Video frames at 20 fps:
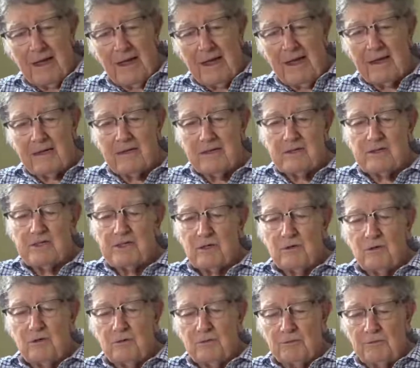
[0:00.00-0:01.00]
And
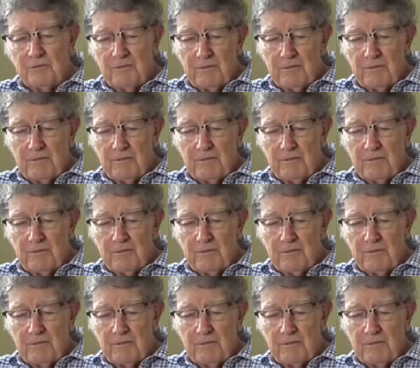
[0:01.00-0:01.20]
so